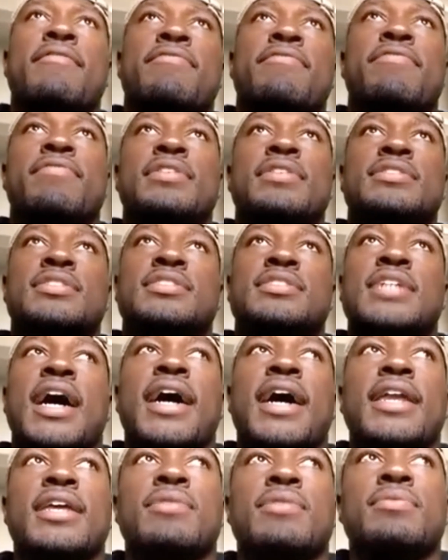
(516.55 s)
if
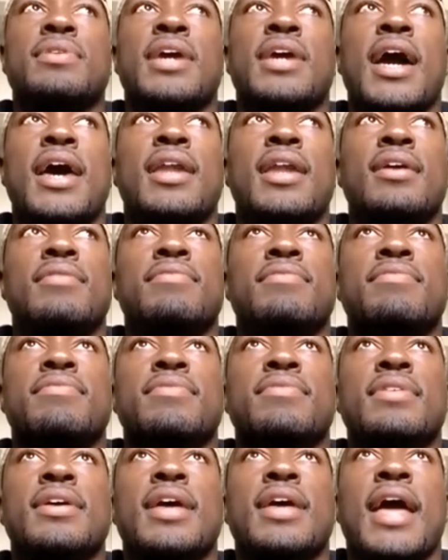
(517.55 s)
society kind of